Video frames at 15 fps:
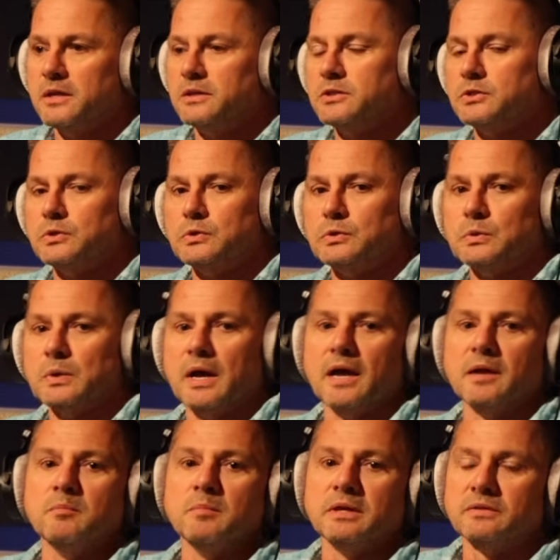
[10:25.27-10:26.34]
to
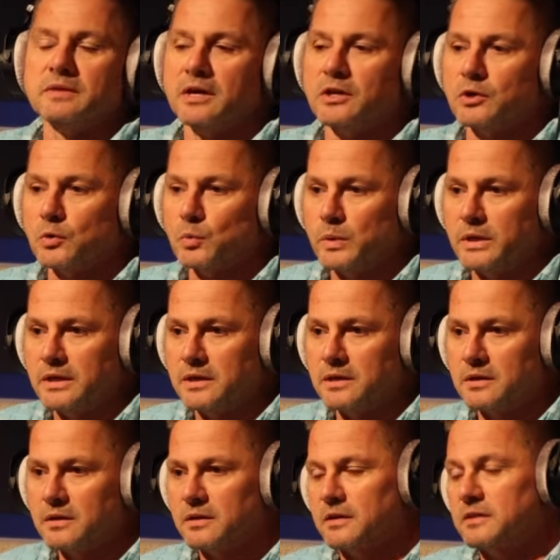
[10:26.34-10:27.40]
admit that you're
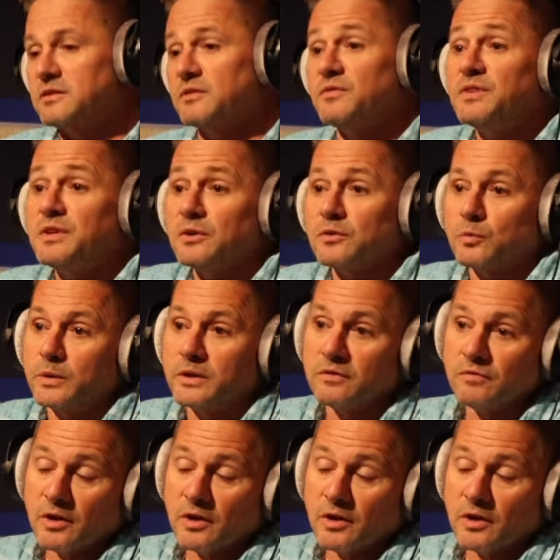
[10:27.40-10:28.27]
weak because it feels weak.